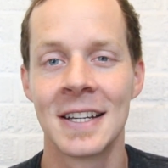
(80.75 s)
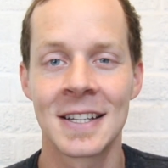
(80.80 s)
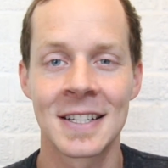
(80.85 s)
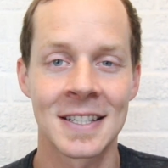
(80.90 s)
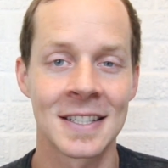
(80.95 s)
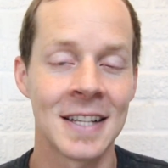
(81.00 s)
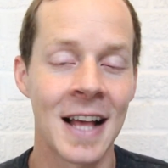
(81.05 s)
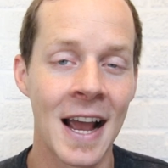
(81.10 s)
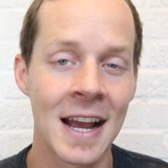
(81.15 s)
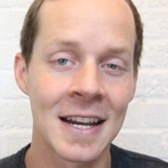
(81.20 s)

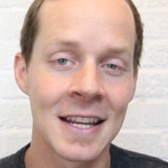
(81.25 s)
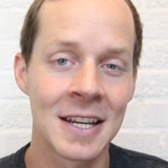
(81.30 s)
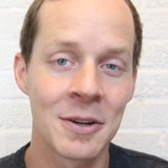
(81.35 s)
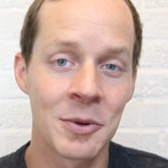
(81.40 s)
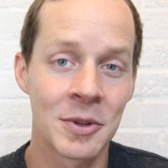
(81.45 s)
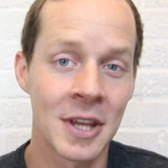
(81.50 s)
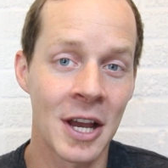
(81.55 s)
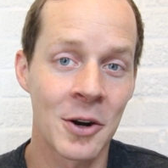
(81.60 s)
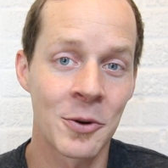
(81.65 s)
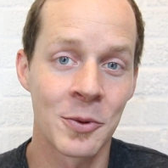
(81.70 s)
sliding
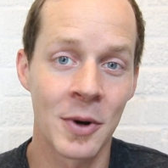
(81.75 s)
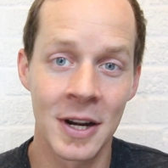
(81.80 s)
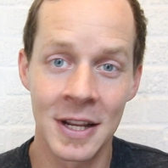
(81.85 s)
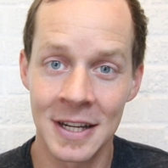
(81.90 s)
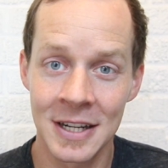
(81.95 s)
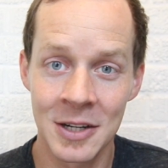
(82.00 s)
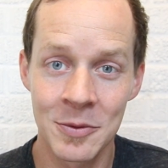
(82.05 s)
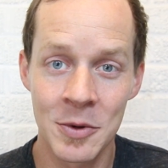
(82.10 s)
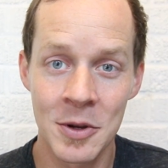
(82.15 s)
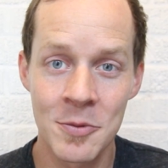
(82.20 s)
without
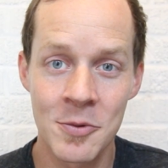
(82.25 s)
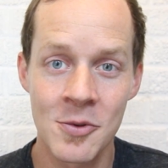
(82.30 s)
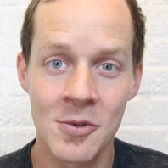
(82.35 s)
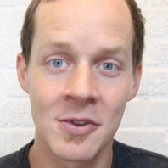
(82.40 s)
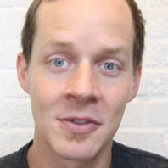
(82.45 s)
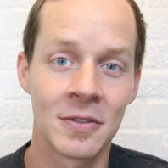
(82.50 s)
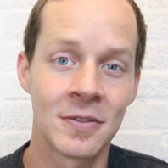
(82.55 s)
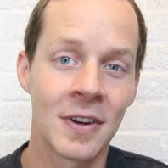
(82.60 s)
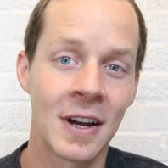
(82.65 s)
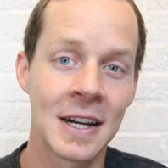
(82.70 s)
running into
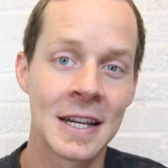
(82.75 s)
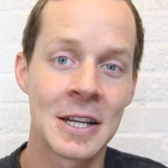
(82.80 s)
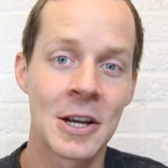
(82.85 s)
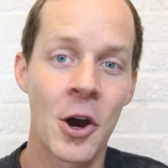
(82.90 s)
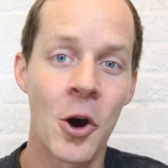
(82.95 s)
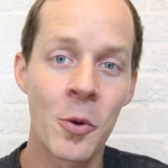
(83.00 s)
people and finding